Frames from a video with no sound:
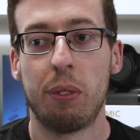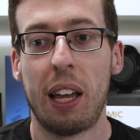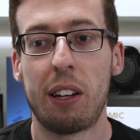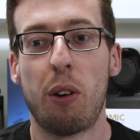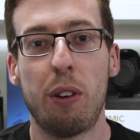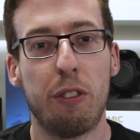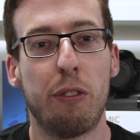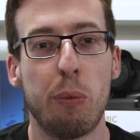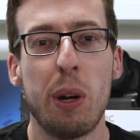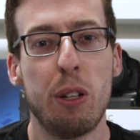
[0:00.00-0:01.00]
that kind of,
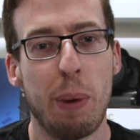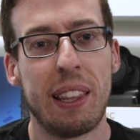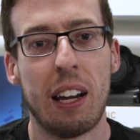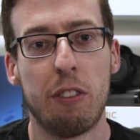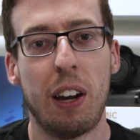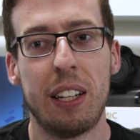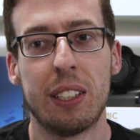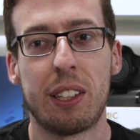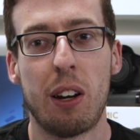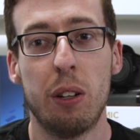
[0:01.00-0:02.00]
when you make that
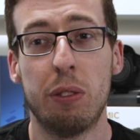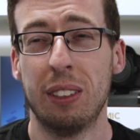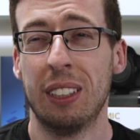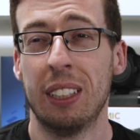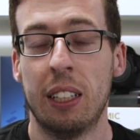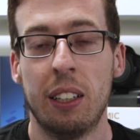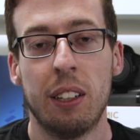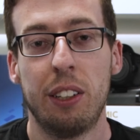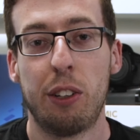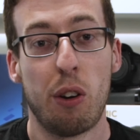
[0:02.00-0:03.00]
face, it's kind of,
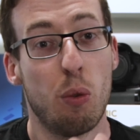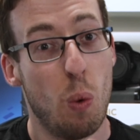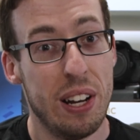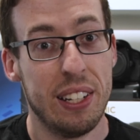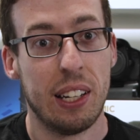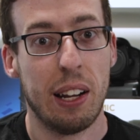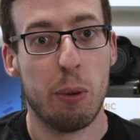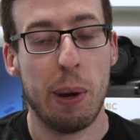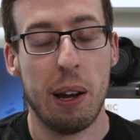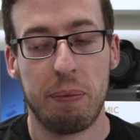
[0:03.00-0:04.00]
you kind of wince a
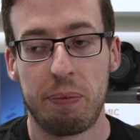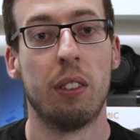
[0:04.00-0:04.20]
little bit.